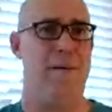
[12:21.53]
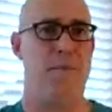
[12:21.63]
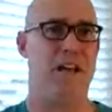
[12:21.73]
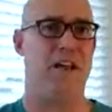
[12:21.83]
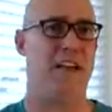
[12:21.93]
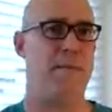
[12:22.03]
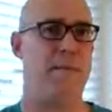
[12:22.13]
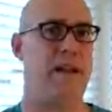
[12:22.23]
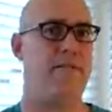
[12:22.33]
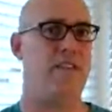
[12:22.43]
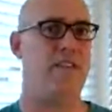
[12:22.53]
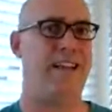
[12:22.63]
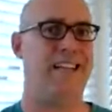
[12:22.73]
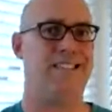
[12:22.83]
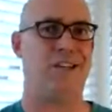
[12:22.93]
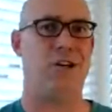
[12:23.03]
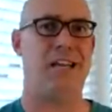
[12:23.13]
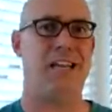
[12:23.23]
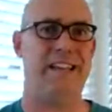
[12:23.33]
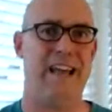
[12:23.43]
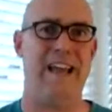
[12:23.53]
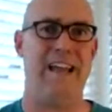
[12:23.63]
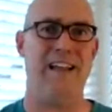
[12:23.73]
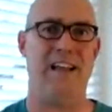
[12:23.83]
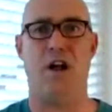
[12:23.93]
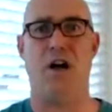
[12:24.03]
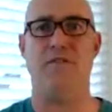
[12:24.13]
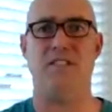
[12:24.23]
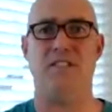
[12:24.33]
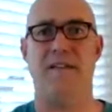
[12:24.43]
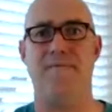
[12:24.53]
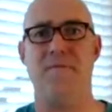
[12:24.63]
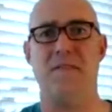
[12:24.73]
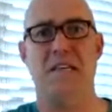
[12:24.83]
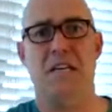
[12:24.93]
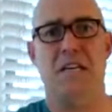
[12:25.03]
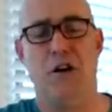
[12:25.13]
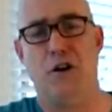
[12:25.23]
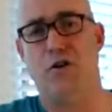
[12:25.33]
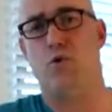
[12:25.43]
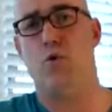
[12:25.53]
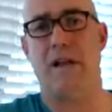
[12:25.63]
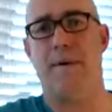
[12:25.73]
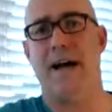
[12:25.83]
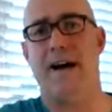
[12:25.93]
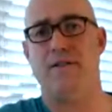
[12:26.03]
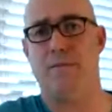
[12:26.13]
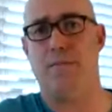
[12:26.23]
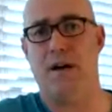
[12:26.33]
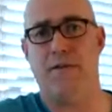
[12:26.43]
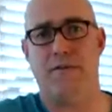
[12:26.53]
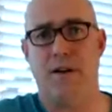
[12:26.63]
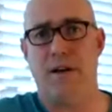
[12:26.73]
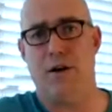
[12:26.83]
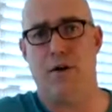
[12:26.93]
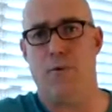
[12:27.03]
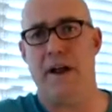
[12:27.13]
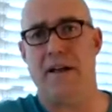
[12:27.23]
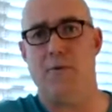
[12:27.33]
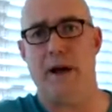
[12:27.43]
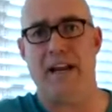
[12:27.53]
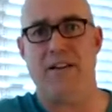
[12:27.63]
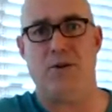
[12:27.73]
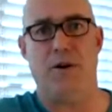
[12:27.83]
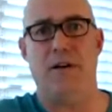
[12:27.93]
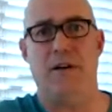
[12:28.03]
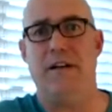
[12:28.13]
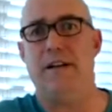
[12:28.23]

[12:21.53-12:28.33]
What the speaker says: But you got to think about everything. It's a cookie a day, and then all of a sudden you're 20 pounds above your wedding weight, or